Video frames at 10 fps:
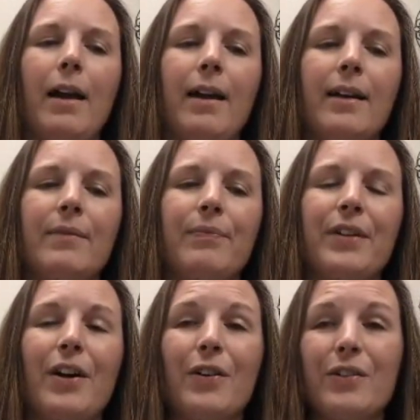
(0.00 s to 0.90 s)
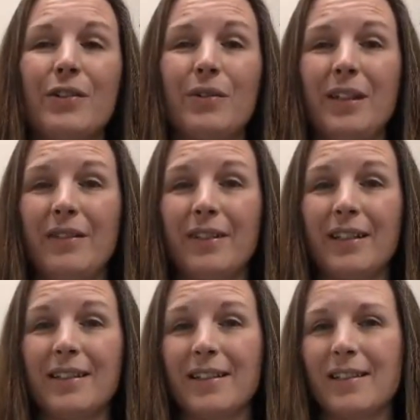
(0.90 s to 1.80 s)
And also,
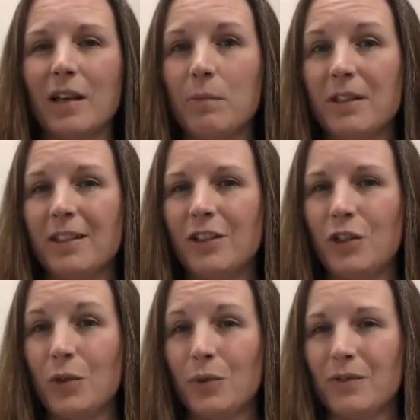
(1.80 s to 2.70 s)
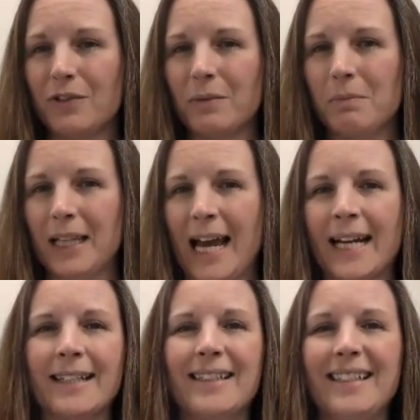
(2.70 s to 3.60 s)
even as a substitute for
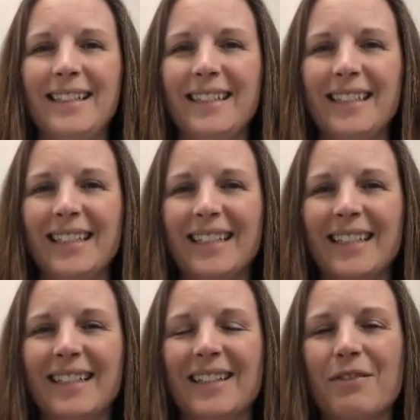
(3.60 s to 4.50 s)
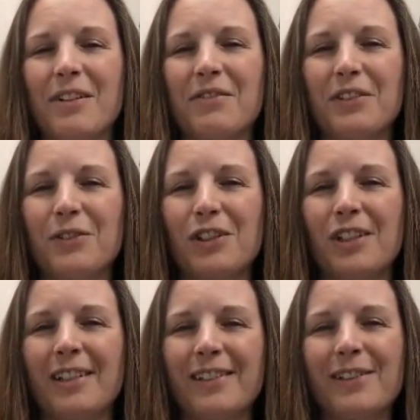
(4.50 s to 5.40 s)
black tea in the
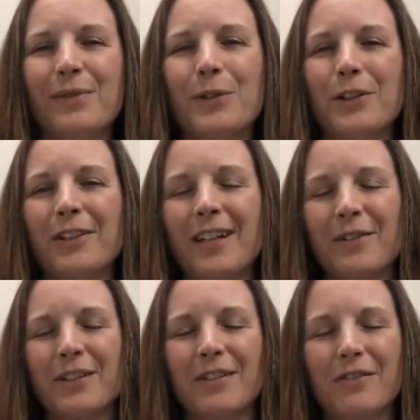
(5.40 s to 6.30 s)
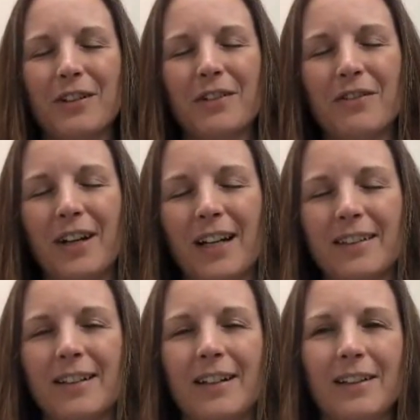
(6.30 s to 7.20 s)
Revolutionary War. That was a fun fact
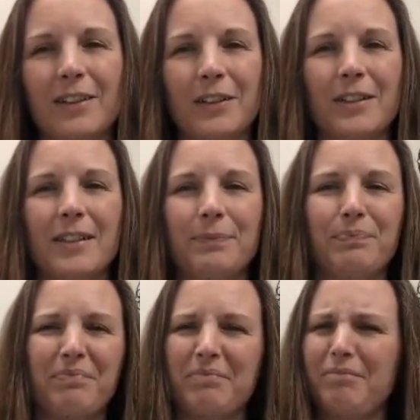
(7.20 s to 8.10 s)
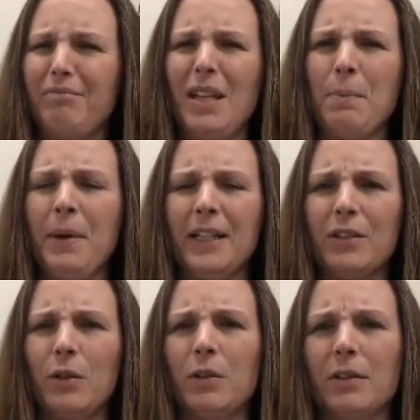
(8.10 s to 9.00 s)
that I learned.
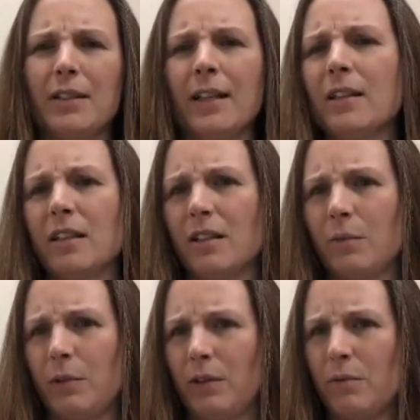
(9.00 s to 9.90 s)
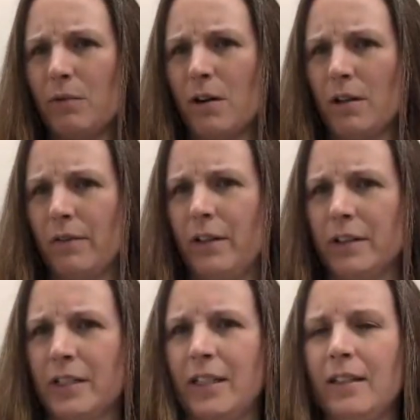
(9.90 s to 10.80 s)
Makes total sense since we threw all of
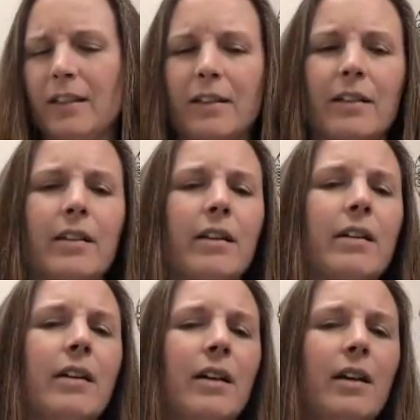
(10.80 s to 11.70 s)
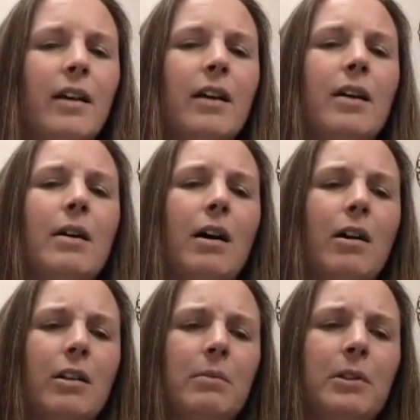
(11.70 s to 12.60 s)
their tea into the
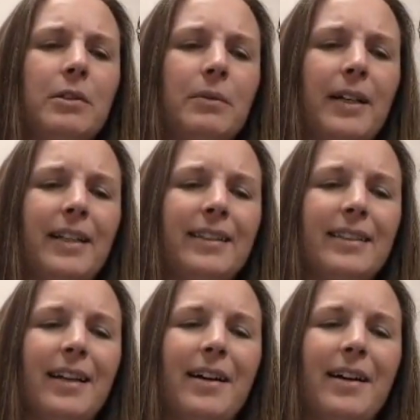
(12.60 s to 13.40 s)
harbor, right?